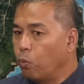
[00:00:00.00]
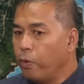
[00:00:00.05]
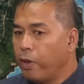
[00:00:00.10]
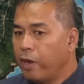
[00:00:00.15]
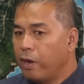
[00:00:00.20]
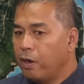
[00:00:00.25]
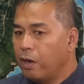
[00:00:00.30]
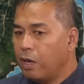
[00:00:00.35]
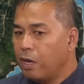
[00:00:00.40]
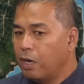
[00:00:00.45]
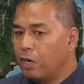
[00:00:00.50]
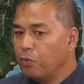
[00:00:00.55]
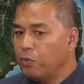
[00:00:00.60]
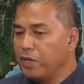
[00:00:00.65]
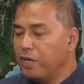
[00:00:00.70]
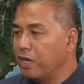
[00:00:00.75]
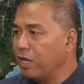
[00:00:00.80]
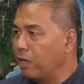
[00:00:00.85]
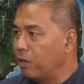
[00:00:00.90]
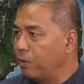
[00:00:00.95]
Where are
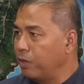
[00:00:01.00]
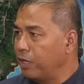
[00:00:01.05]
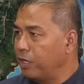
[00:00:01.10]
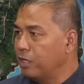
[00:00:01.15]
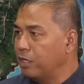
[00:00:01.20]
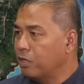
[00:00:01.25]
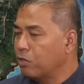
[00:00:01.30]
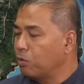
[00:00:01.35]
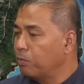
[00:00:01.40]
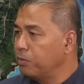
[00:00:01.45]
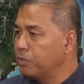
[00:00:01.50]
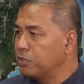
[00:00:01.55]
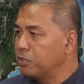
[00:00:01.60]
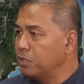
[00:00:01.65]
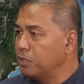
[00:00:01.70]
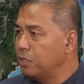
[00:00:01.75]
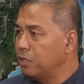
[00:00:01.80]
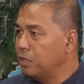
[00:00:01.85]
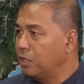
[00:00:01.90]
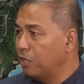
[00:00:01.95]
we now in the
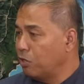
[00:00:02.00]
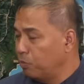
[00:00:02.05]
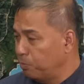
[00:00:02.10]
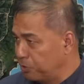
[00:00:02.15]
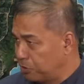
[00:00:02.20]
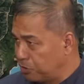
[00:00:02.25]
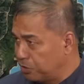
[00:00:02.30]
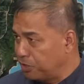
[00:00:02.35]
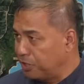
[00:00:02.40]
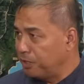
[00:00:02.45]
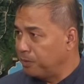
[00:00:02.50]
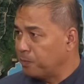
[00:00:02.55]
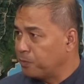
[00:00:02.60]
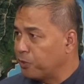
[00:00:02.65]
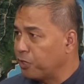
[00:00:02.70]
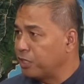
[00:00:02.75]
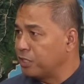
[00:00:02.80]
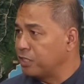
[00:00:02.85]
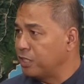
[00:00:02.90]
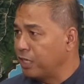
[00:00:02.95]
decommissioning
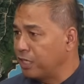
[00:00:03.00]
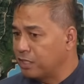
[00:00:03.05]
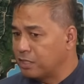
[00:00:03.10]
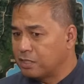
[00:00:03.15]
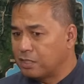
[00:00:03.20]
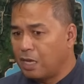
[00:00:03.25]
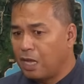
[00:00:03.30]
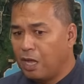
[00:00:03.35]
process?